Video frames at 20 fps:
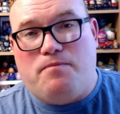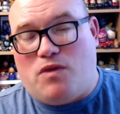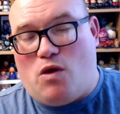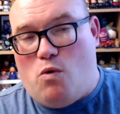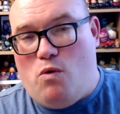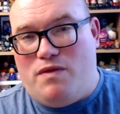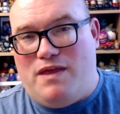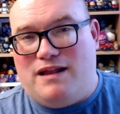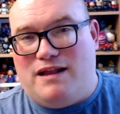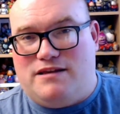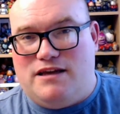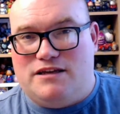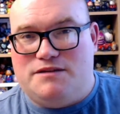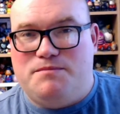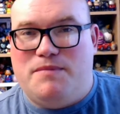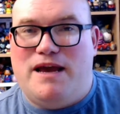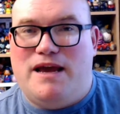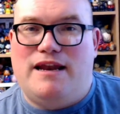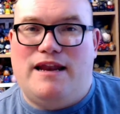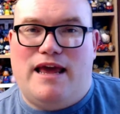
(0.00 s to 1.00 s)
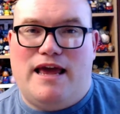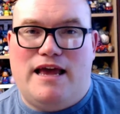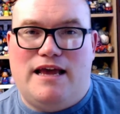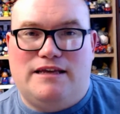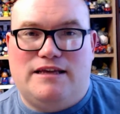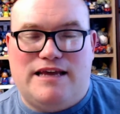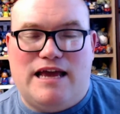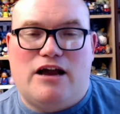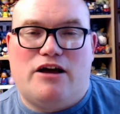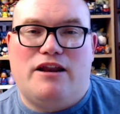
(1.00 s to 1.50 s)
What that does mean
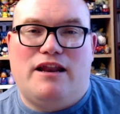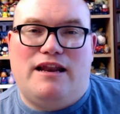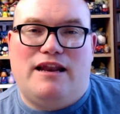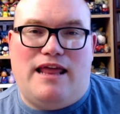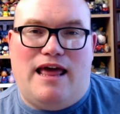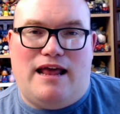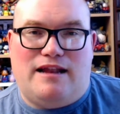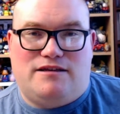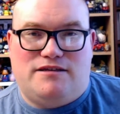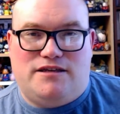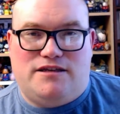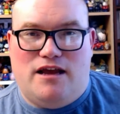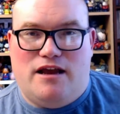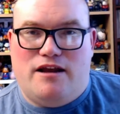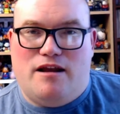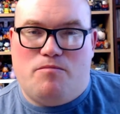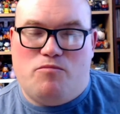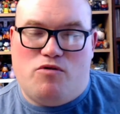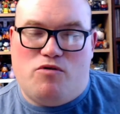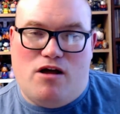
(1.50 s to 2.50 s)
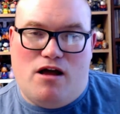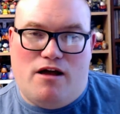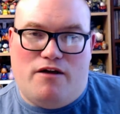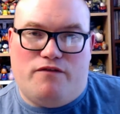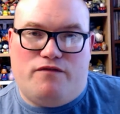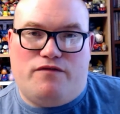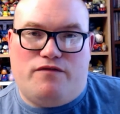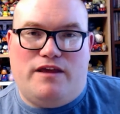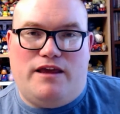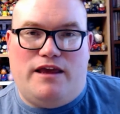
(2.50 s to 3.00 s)
is they're going to let a number
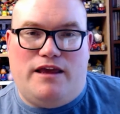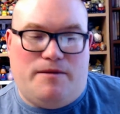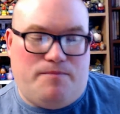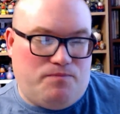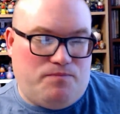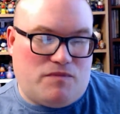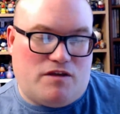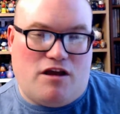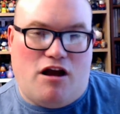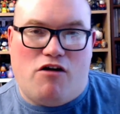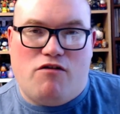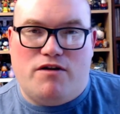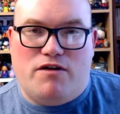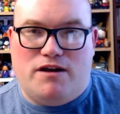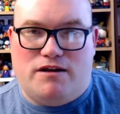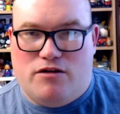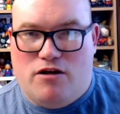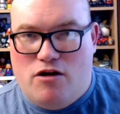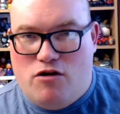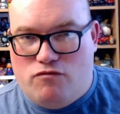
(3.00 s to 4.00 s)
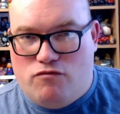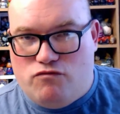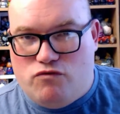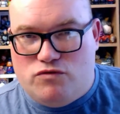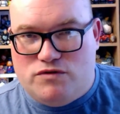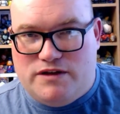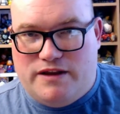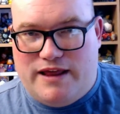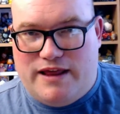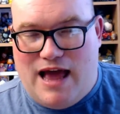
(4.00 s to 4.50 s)
of the current
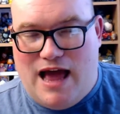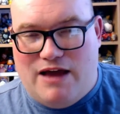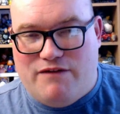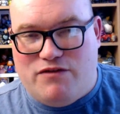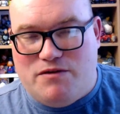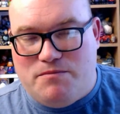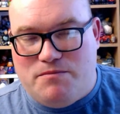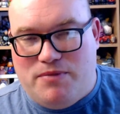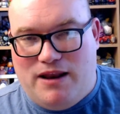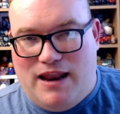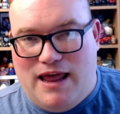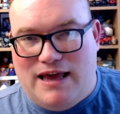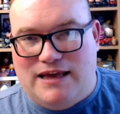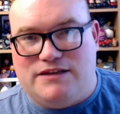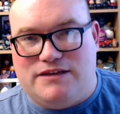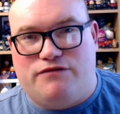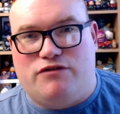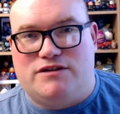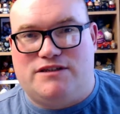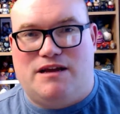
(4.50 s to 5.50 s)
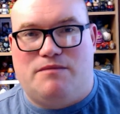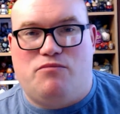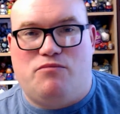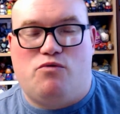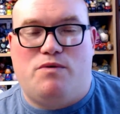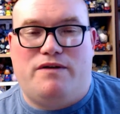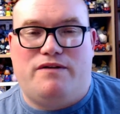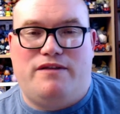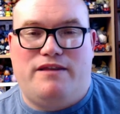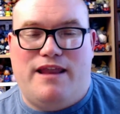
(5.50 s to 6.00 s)
rules that they have in place, for example
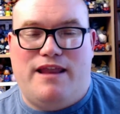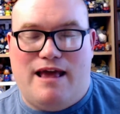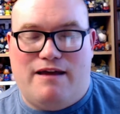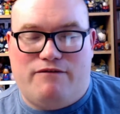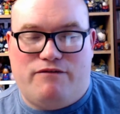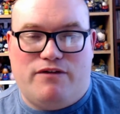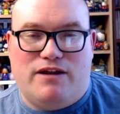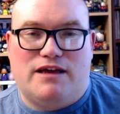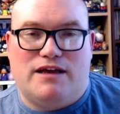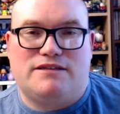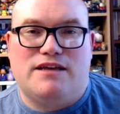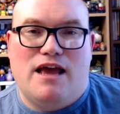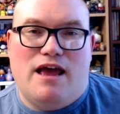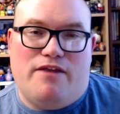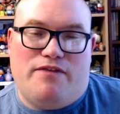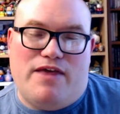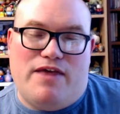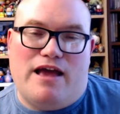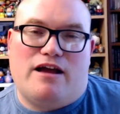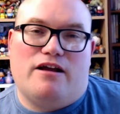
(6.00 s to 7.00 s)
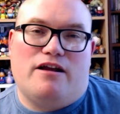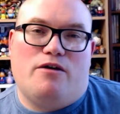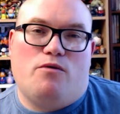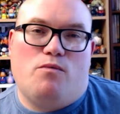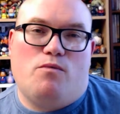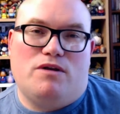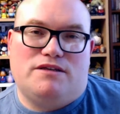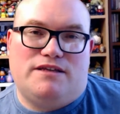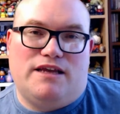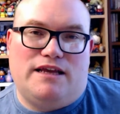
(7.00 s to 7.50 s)
with Netflix, they're going to
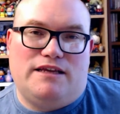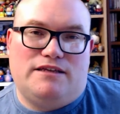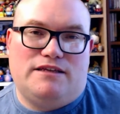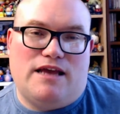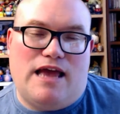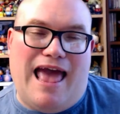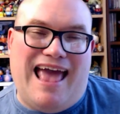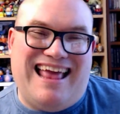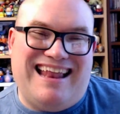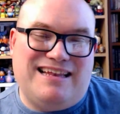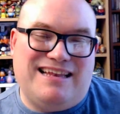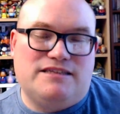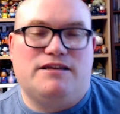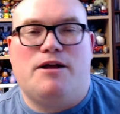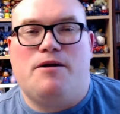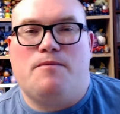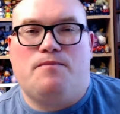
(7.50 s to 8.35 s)
once they end,